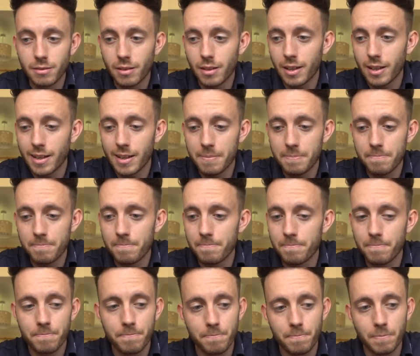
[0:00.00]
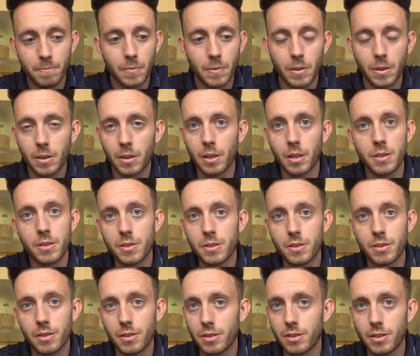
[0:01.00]
Um,
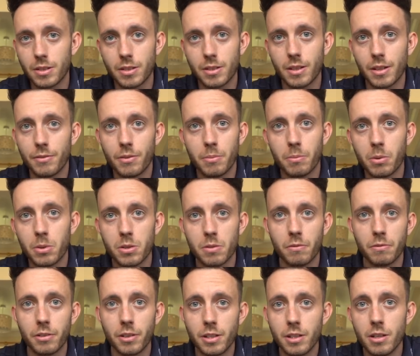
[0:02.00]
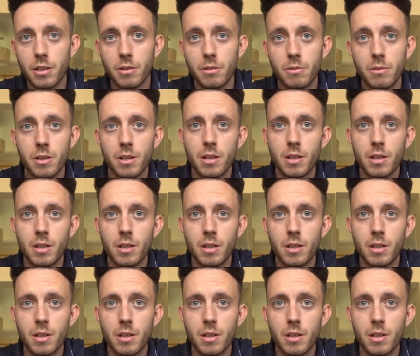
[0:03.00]
because if it wasn't for you,